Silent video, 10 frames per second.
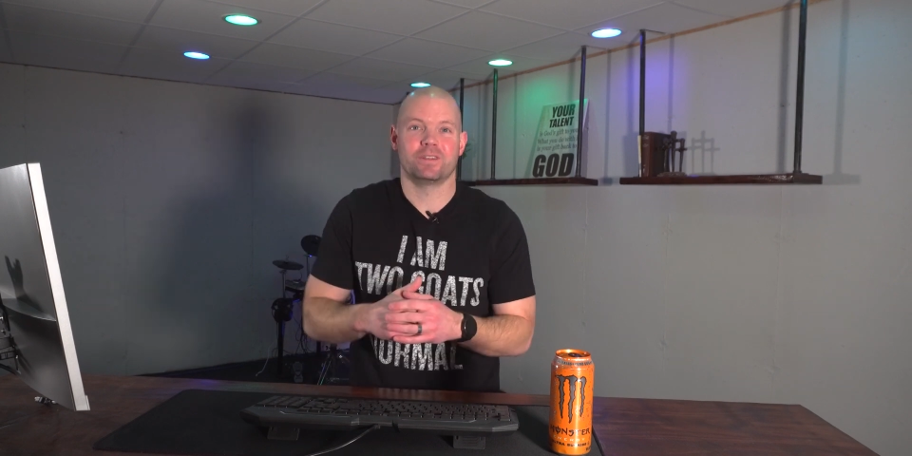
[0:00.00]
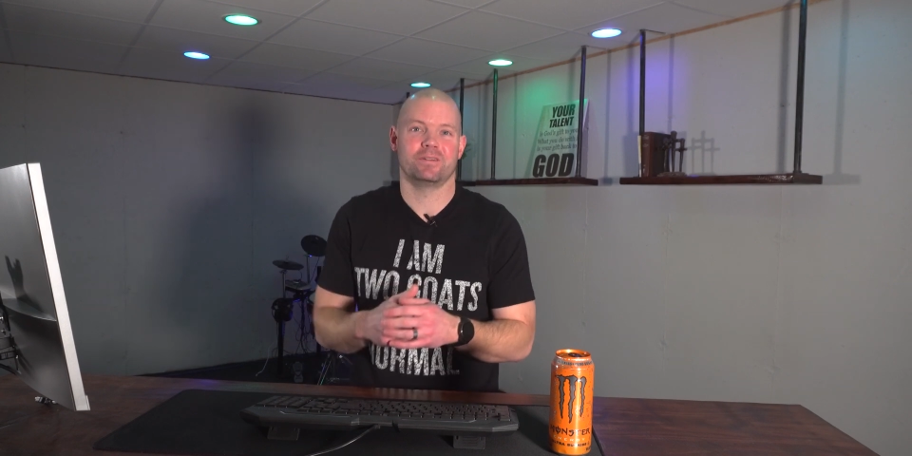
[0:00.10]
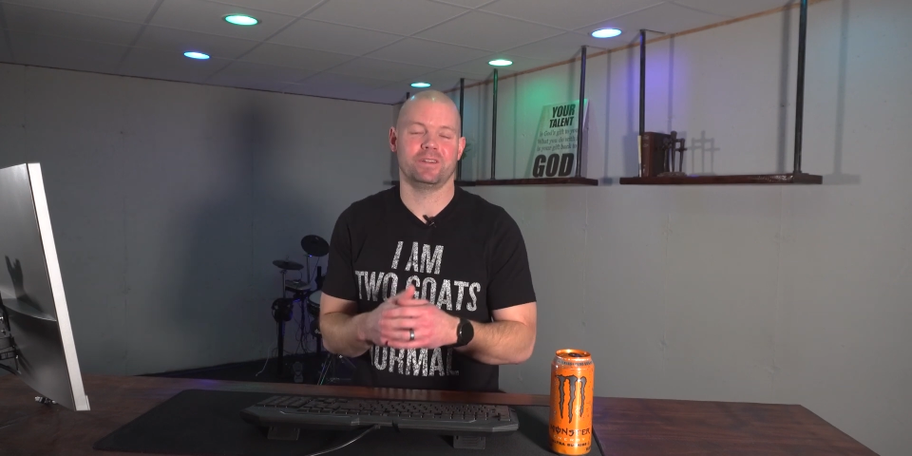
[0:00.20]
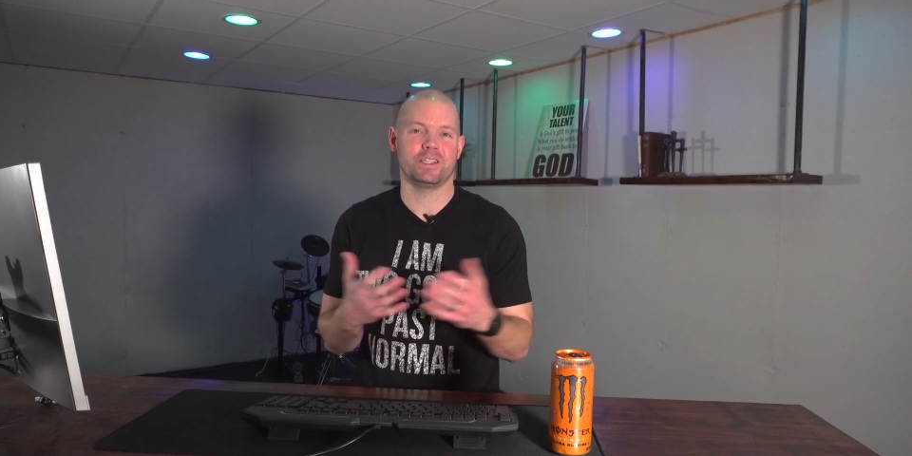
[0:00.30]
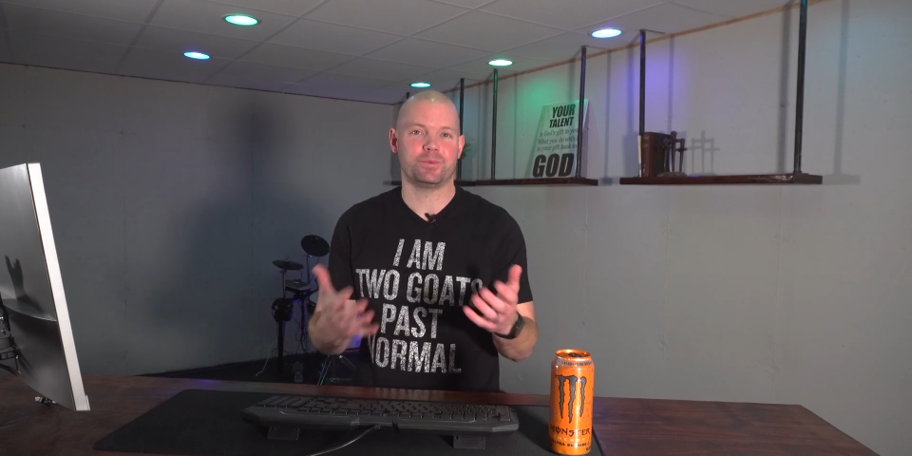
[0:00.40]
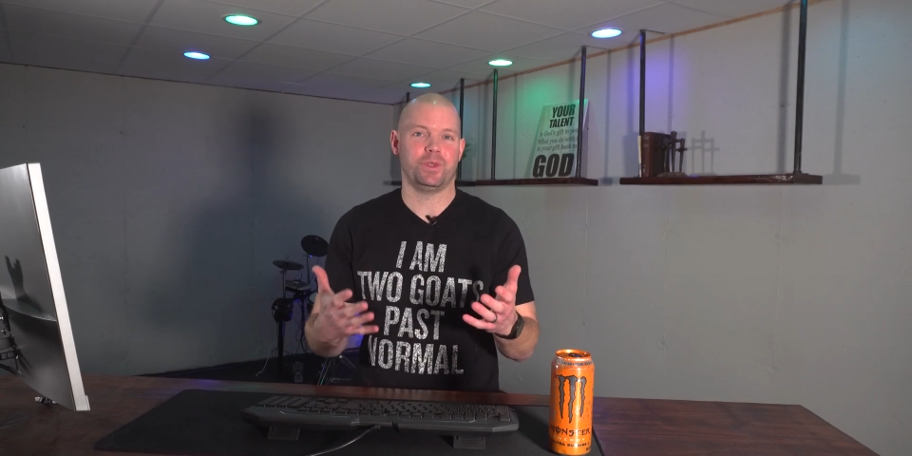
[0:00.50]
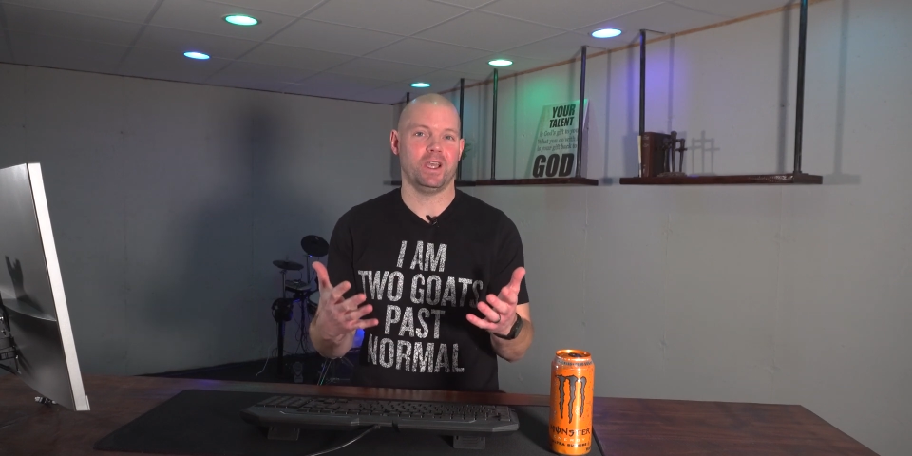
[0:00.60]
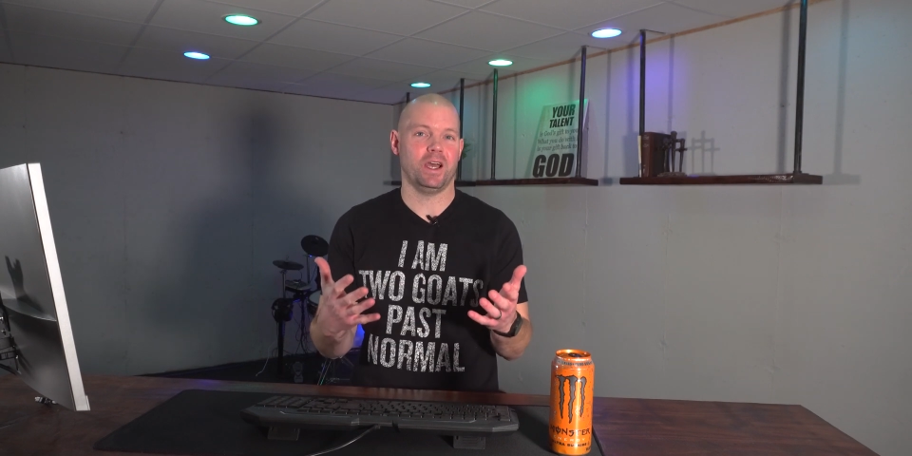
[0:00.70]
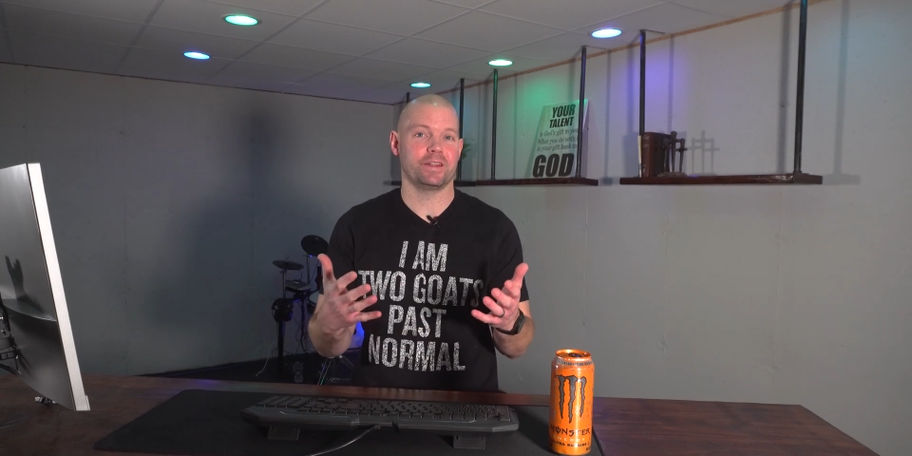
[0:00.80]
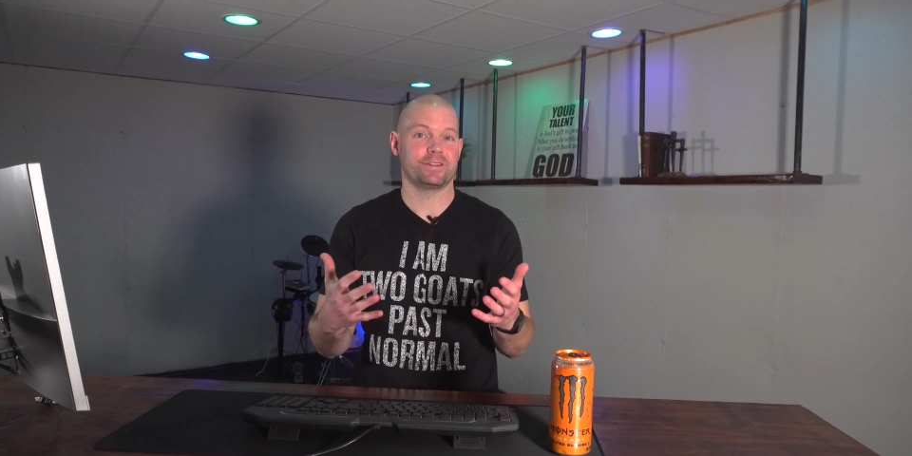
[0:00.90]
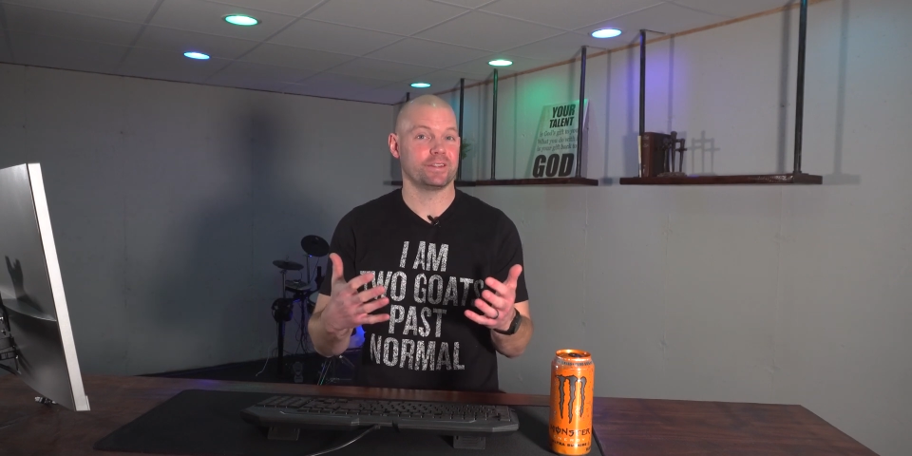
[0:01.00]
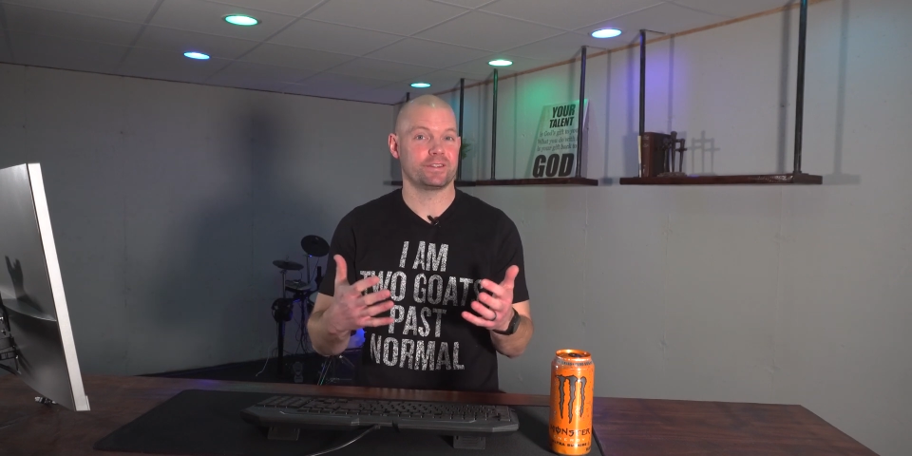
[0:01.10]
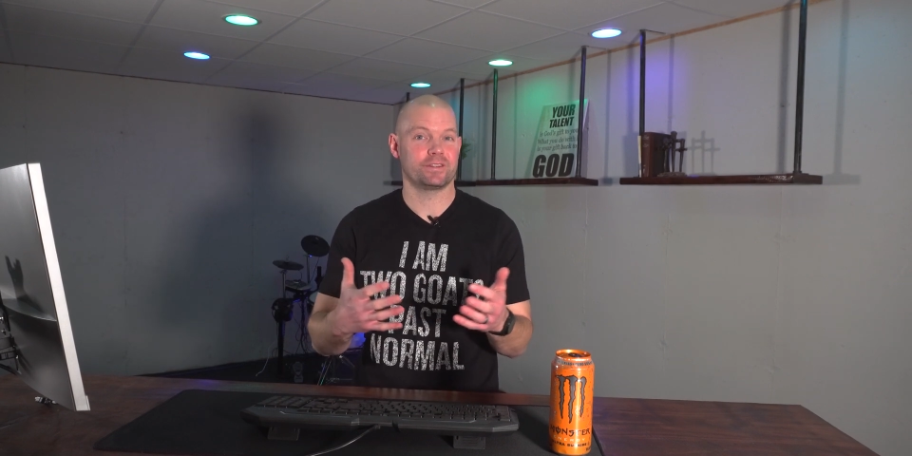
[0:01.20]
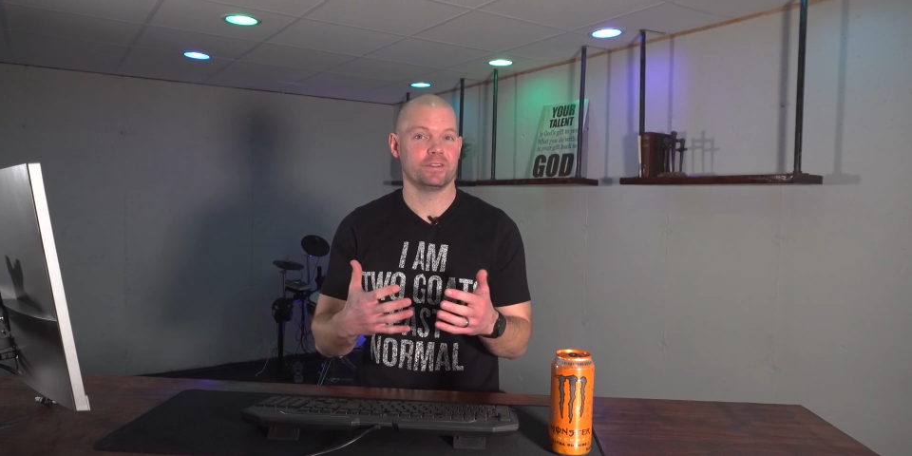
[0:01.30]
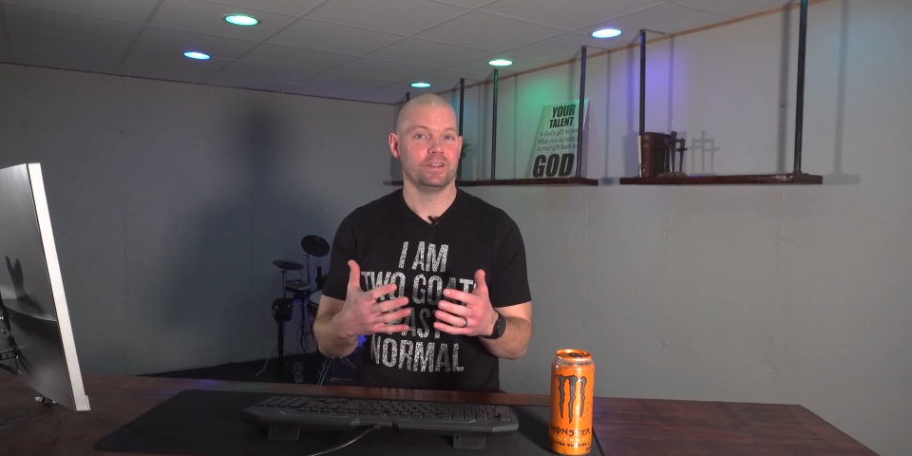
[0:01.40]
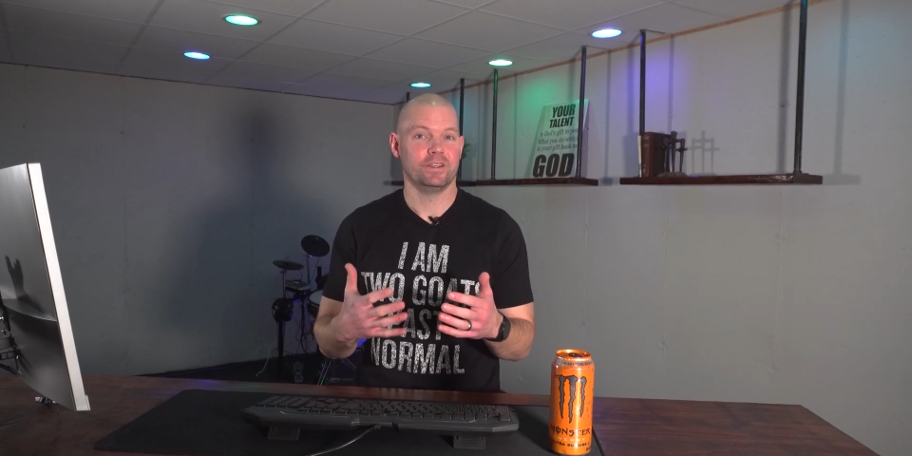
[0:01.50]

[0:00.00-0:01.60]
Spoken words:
and let's be honest, it's